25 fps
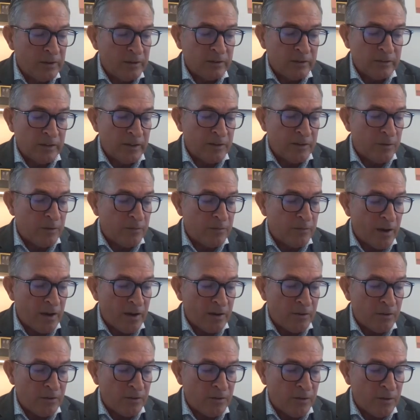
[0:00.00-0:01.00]
live the
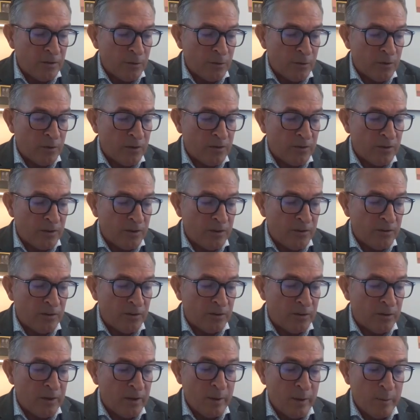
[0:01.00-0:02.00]
values of the
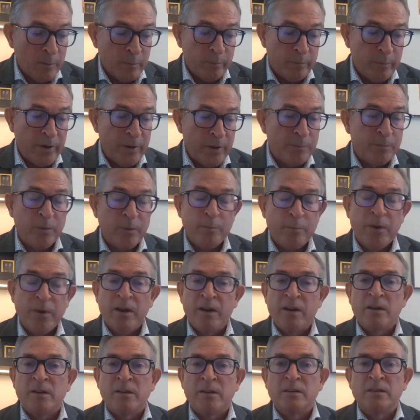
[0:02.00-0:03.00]
organization, be
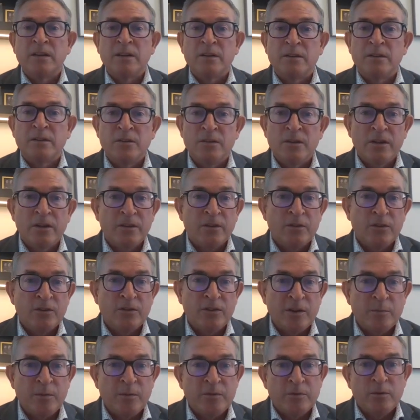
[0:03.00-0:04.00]
prepared, like you
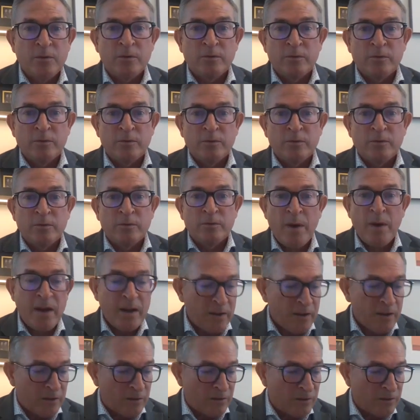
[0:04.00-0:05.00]
said before, read the
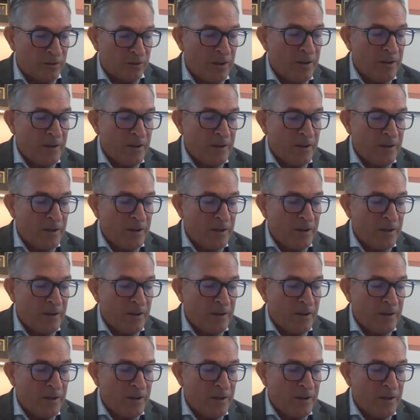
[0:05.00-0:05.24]
package,